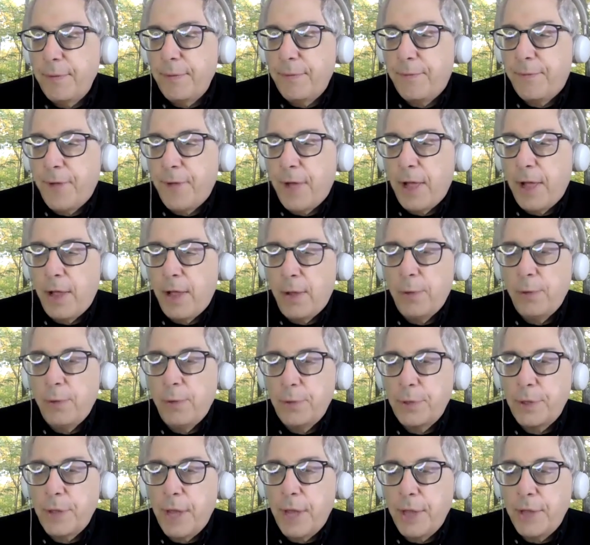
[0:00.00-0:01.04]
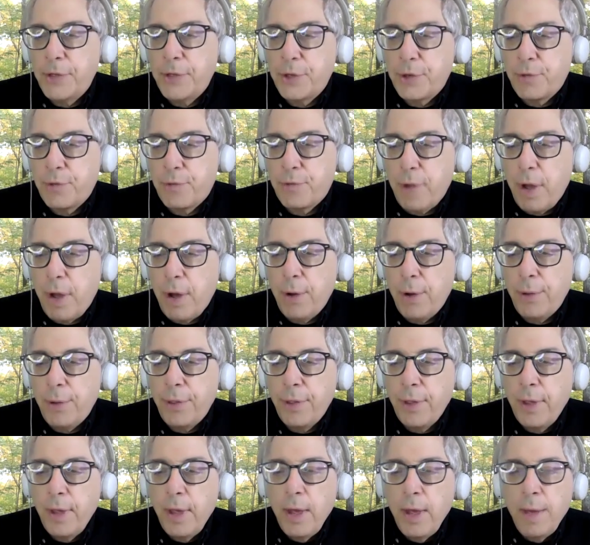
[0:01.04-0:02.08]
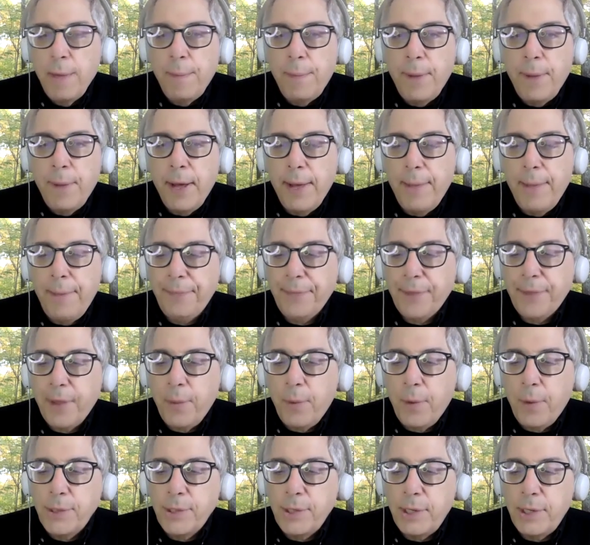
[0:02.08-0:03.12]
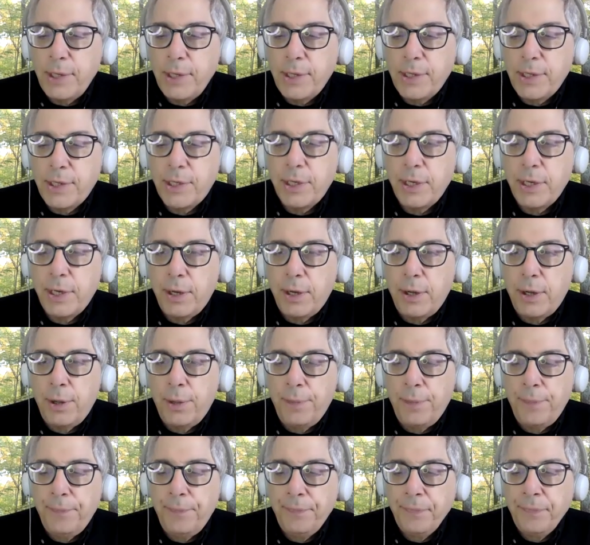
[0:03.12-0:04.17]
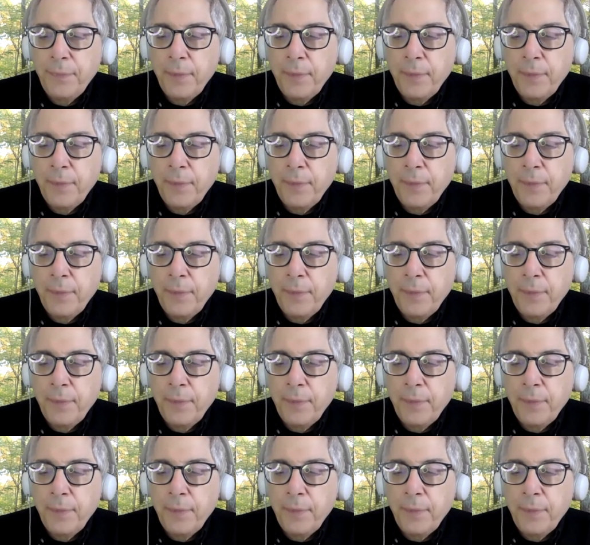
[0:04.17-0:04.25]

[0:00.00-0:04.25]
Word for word: followed its growth, but it wasn't until